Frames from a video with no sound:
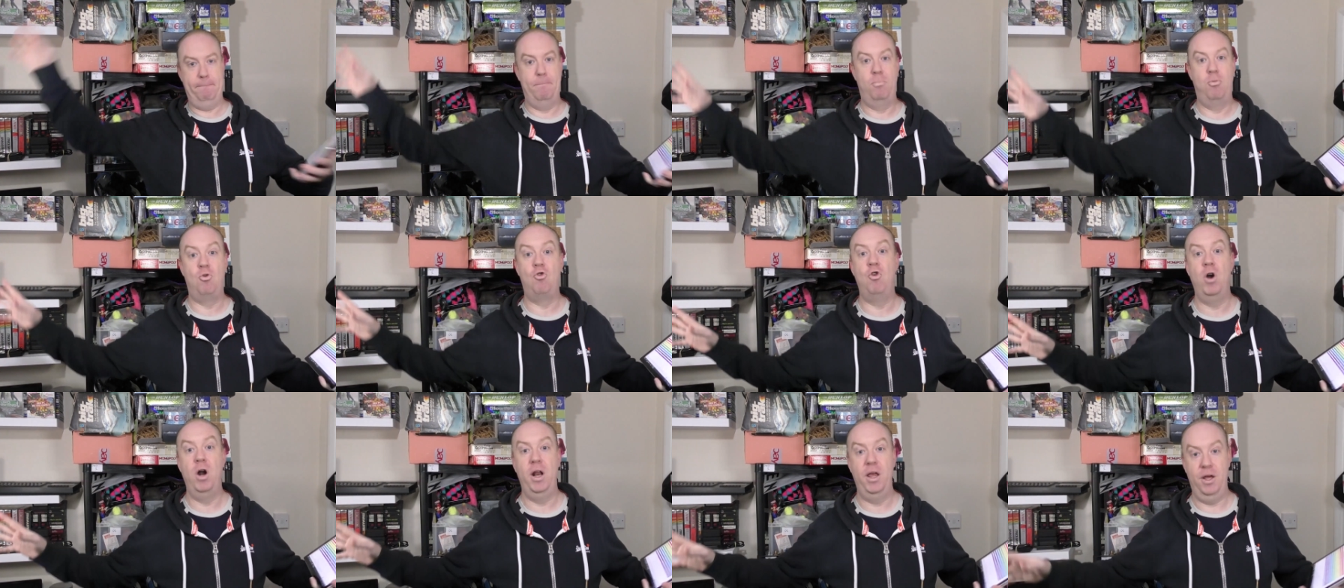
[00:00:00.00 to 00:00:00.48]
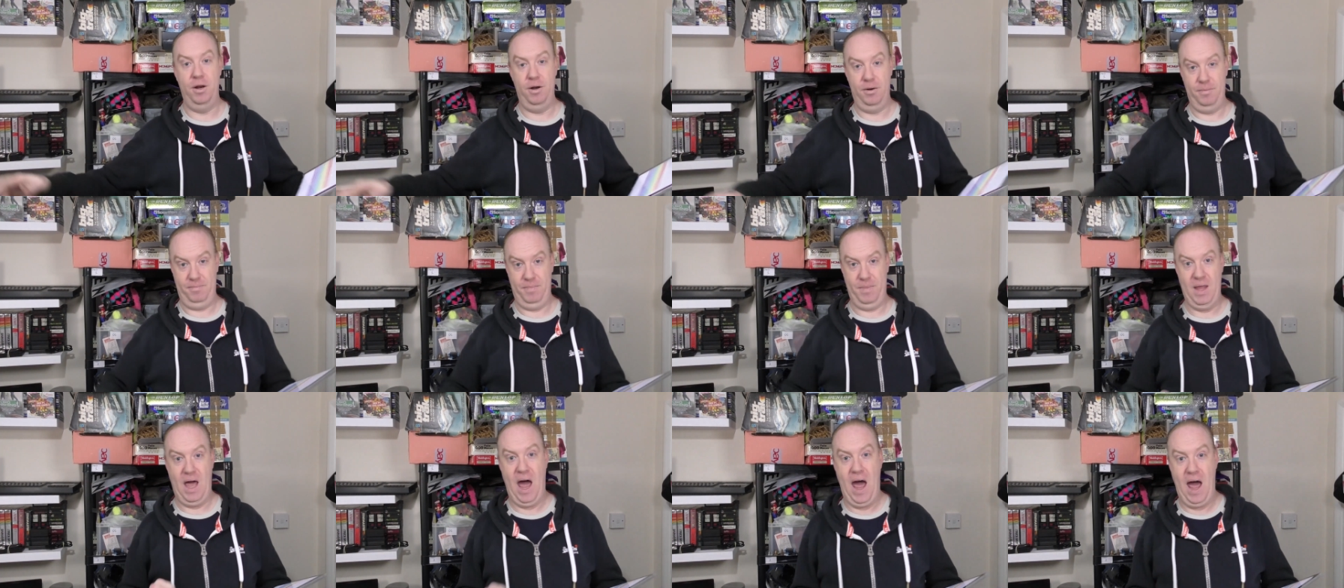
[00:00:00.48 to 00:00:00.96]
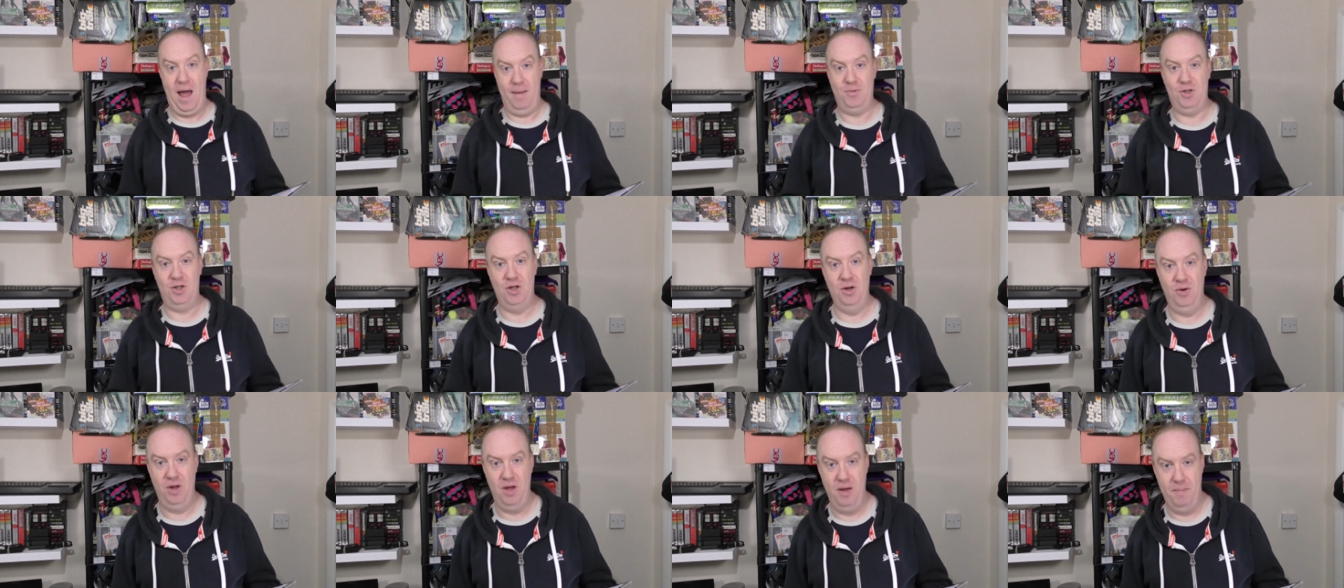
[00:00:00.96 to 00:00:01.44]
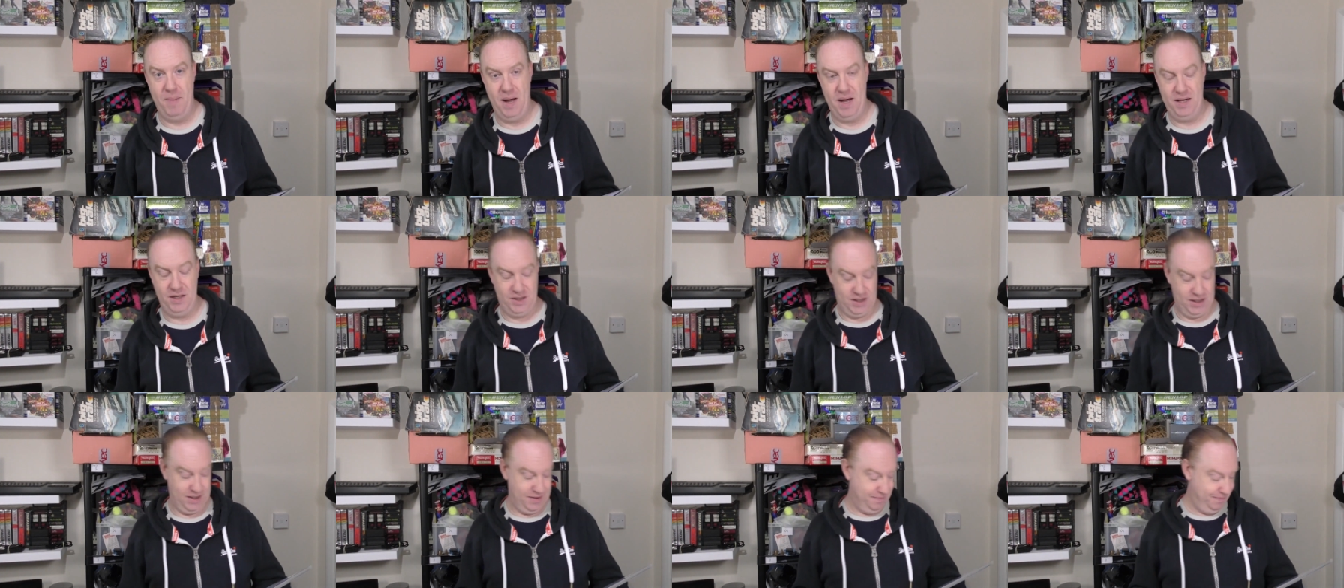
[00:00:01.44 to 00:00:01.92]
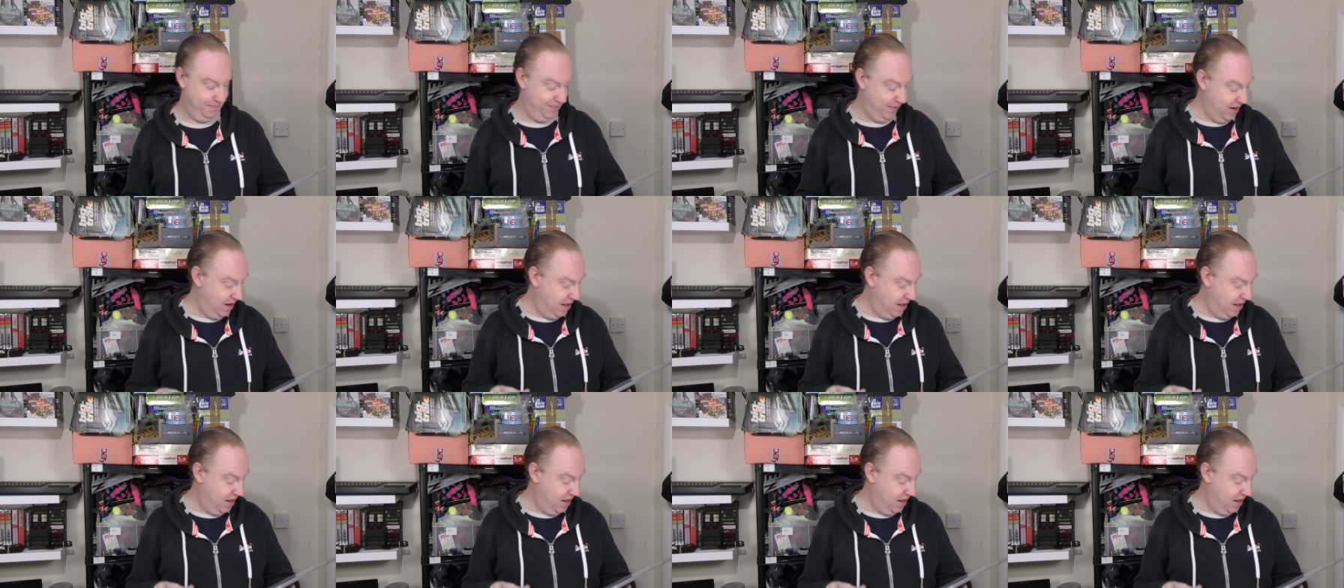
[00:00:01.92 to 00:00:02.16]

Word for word: brilliant. Absolutely amazing.